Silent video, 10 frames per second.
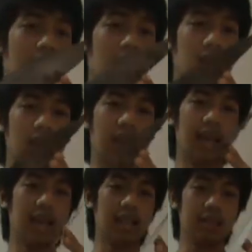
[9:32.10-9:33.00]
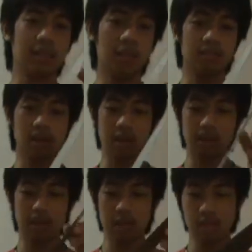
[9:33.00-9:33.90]
The guy had it made for
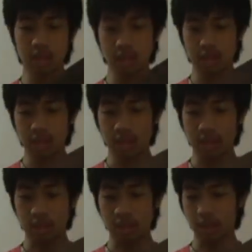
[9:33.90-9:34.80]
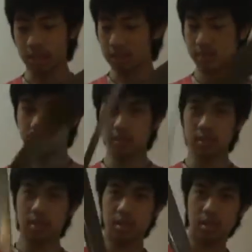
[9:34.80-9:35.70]
him.
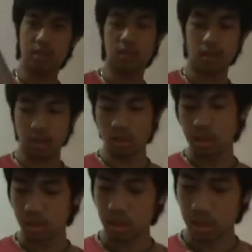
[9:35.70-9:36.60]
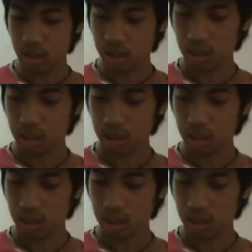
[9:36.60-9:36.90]
Let's give you a closer look.